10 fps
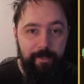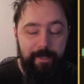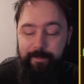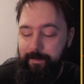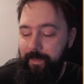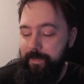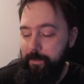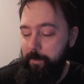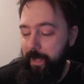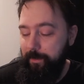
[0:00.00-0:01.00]
later today
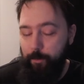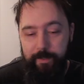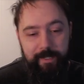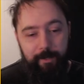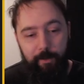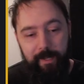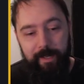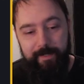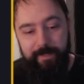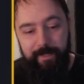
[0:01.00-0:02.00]
some altcoins i'm
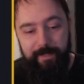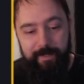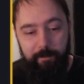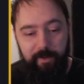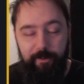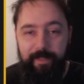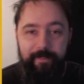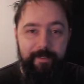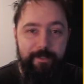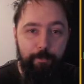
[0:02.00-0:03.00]
gonna see some
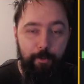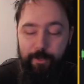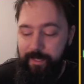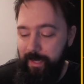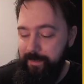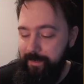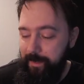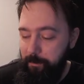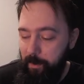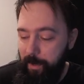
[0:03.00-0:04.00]
red uh, support lines
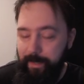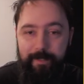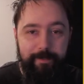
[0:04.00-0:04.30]
bye bye